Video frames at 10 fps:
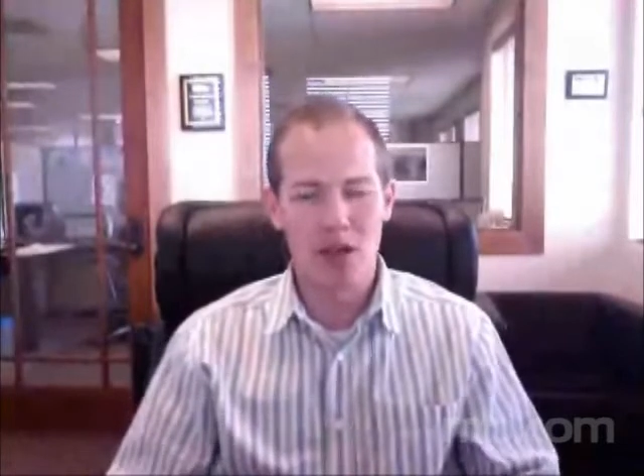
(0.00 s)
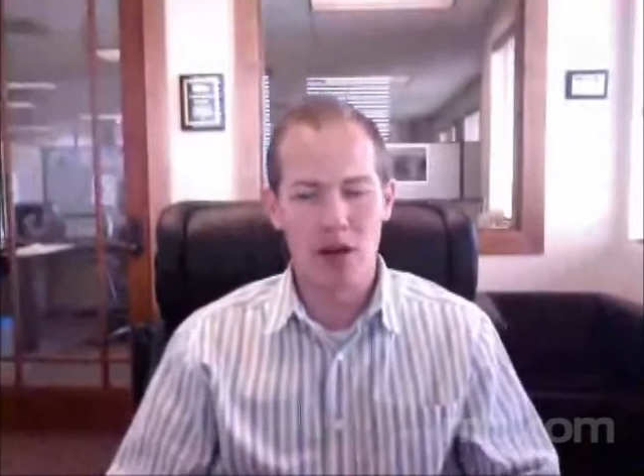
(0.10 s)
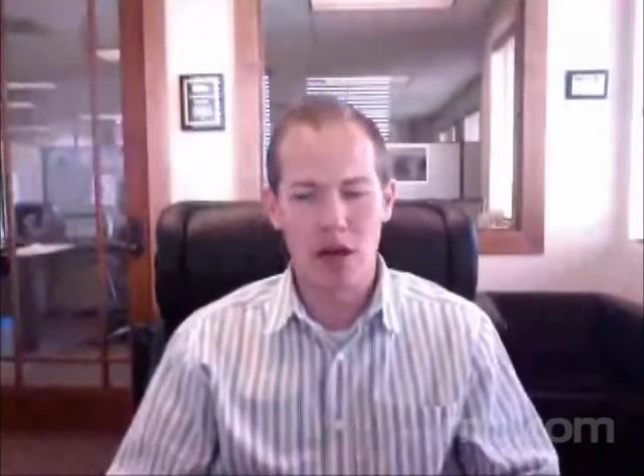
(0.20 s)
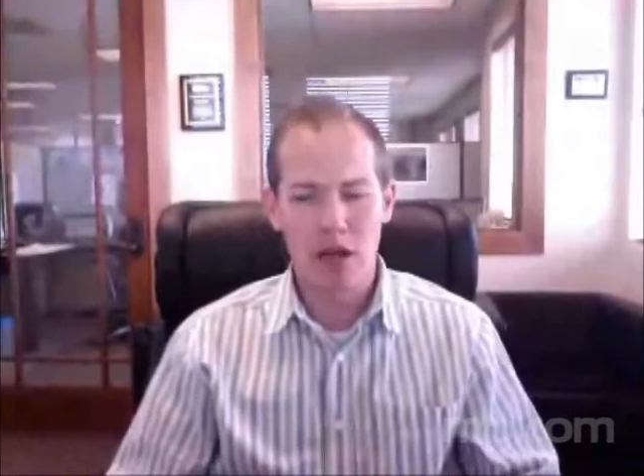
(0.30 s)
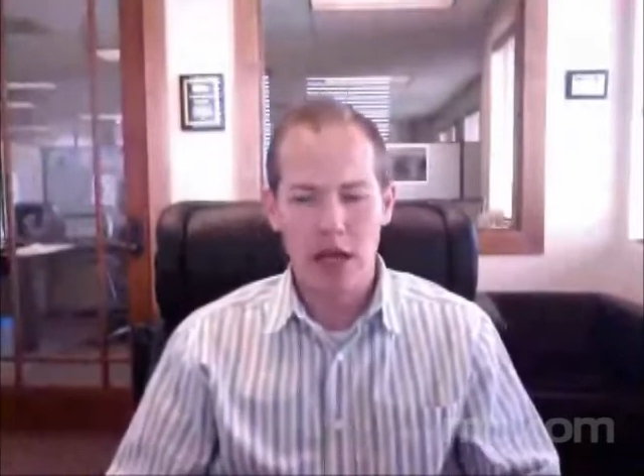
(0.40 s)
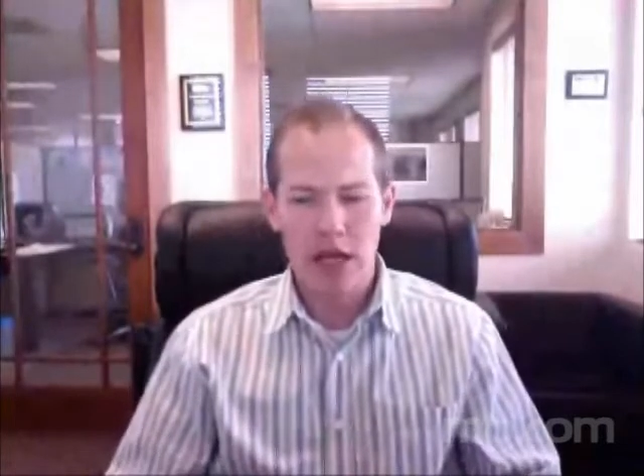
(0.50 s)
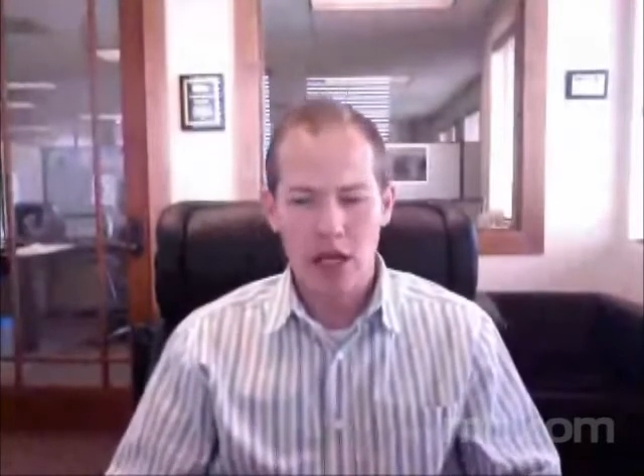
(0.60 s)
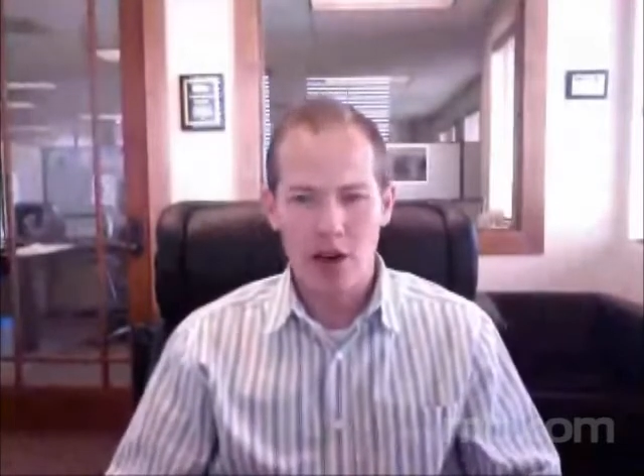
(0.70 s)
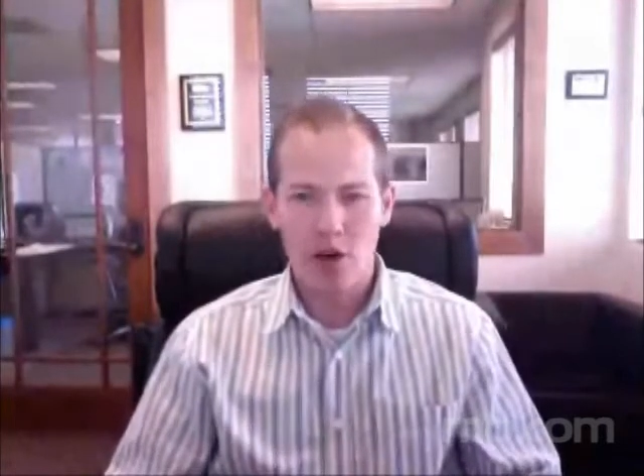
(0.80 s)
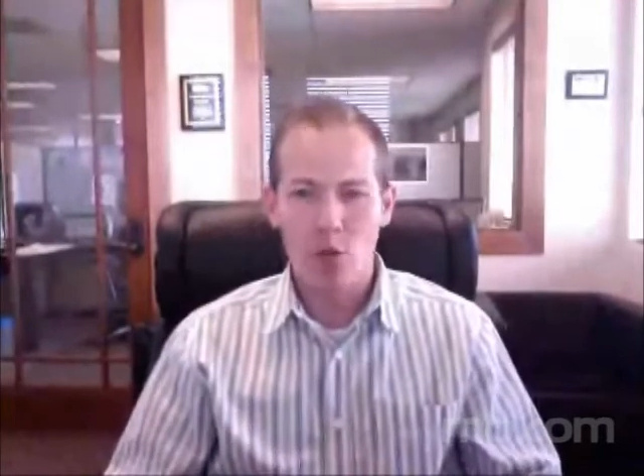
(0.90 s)
And,
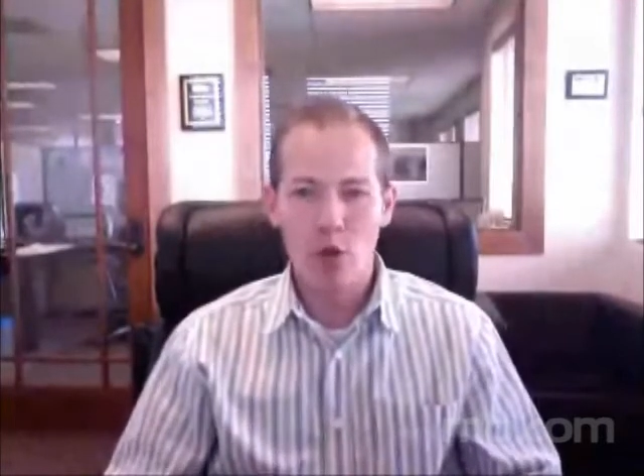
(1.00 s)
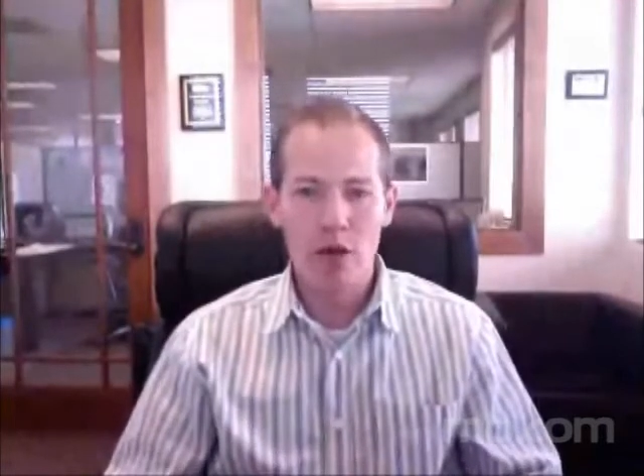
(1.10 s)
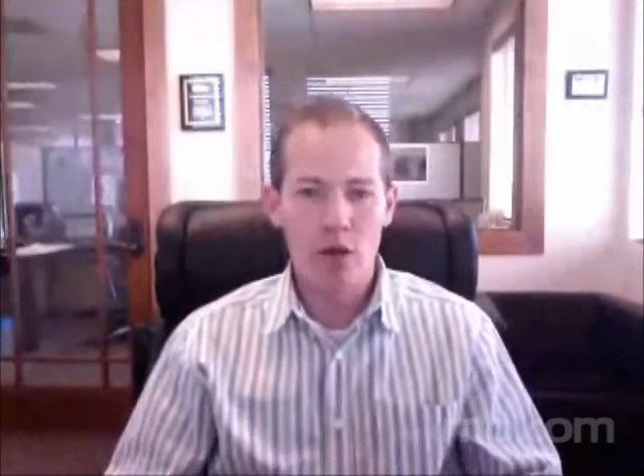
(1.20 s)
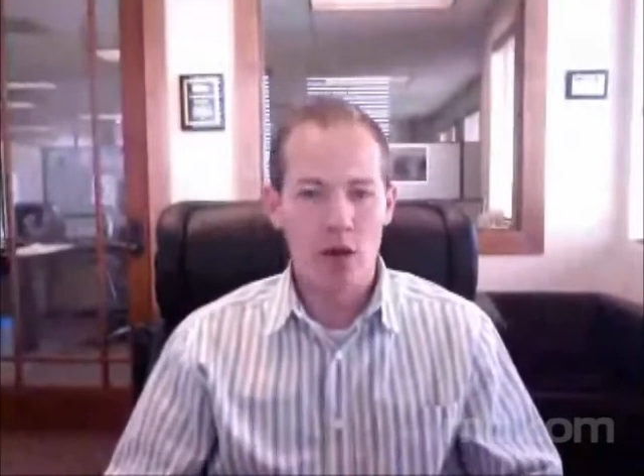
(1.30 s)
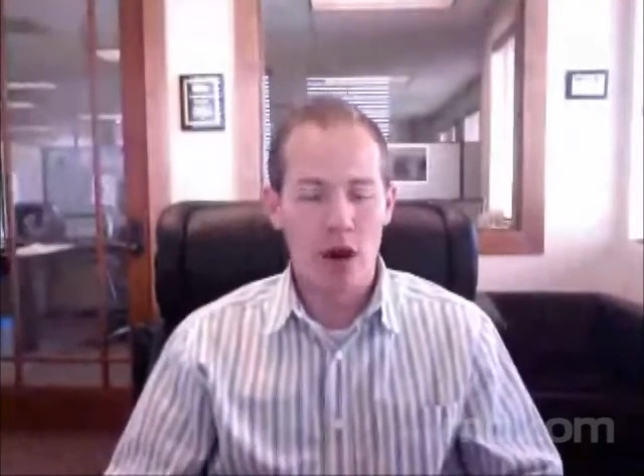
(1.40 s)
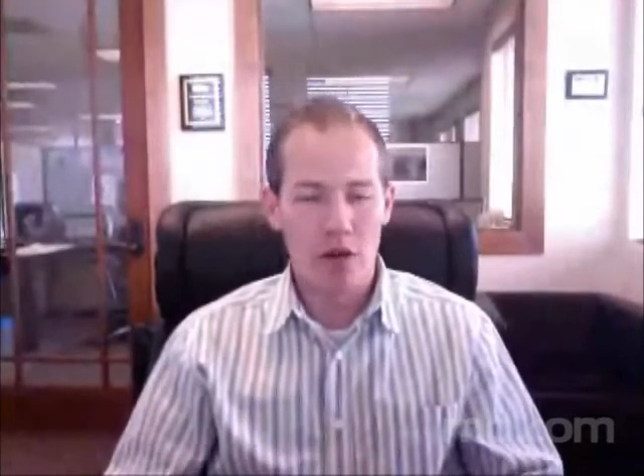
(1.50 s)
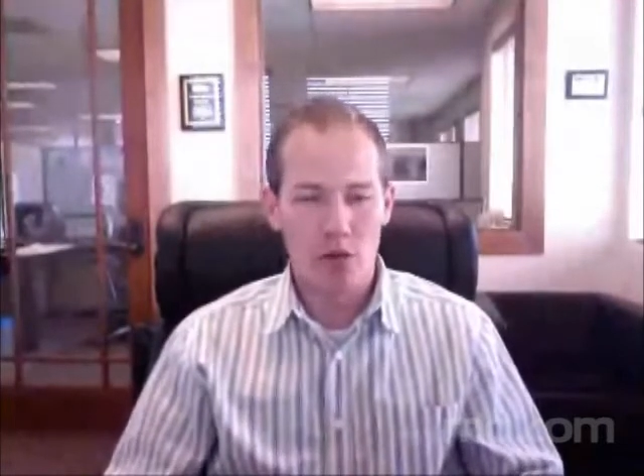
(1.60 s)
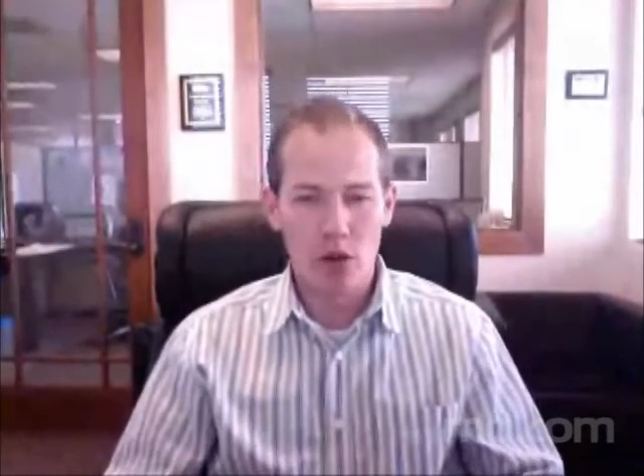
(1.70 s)
you know, we are